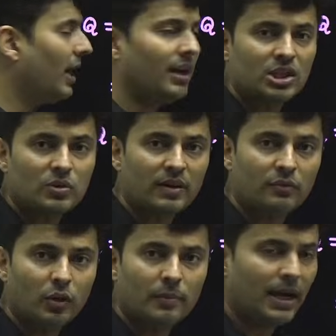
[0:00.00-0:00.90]

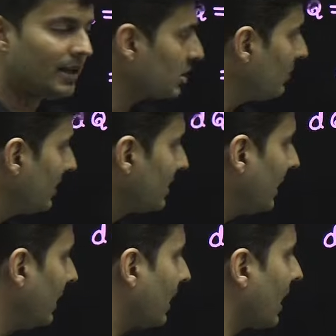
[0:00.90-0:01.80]
r square is
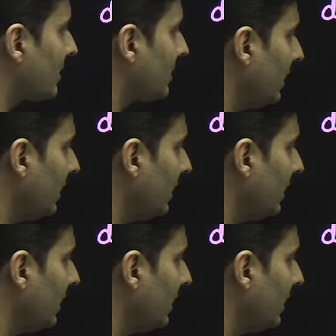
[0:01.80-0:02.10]
getting cancelled.